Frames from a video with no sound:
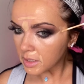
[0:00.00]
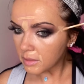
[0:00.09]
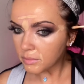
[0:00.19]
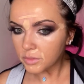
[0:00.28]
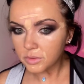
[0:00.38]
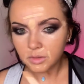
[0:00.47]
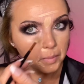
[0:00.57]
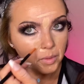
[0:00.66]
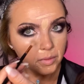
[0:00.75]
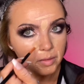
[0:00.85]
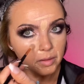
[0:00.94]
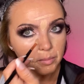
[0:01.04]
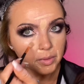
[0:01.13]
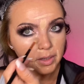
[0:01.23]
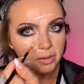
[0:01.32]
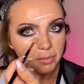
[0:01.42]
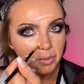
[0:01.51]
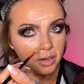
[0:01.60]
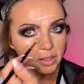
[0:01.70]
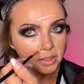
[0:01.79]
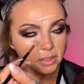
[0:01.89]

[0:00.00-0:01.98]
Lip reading: Pimples. I'm using a blender brush